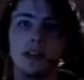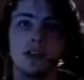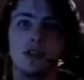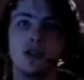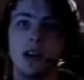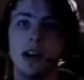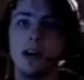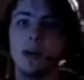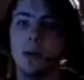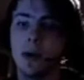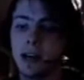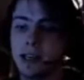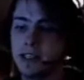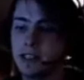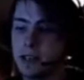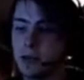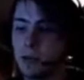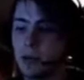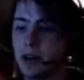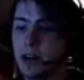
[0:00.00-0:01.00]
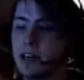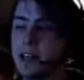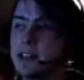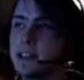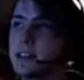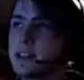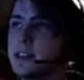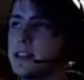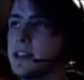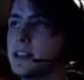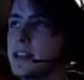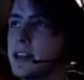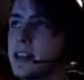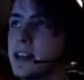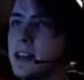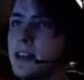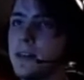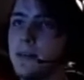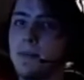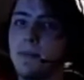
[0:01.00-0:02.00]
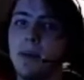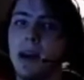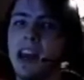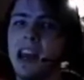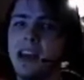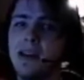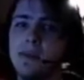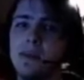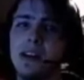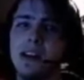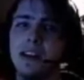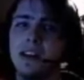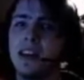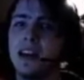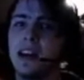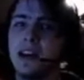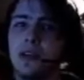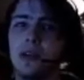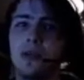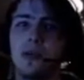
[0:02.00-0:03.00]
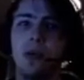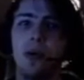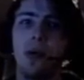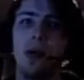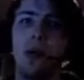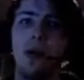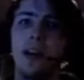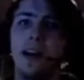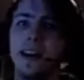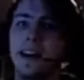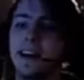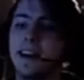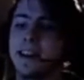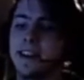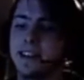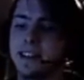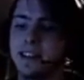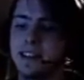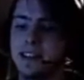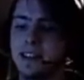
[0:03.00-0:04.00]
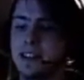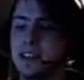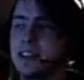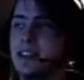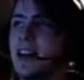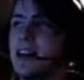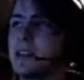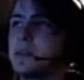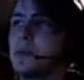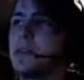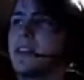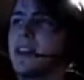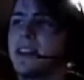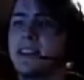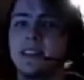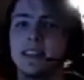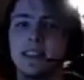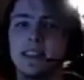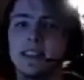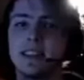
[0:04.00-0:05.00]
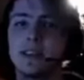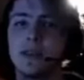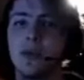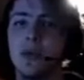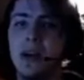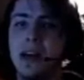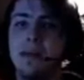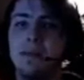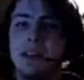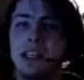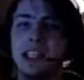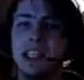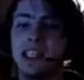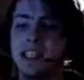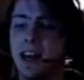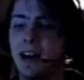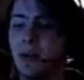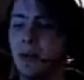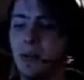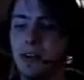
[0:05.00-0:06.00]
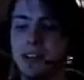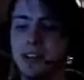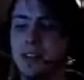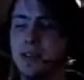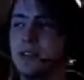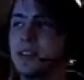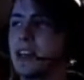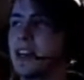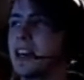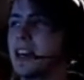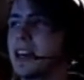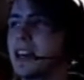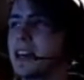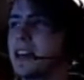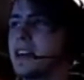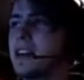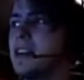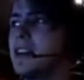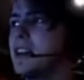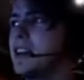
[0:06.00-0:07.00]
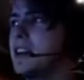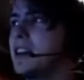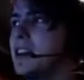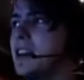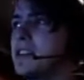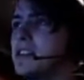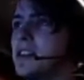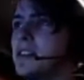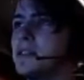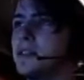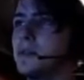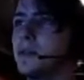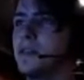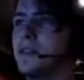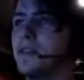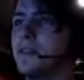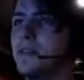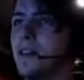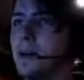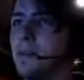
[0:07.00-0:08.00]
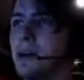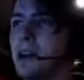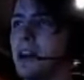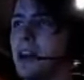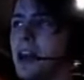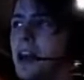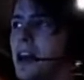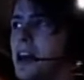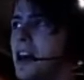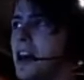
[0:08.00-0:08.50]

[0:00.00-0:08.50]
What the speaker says: like straight away, seeing what it is, because there's like a little baby thing crawling, and it's just, that's what that squeamish sound was. It was like, I don't know, someone fapping.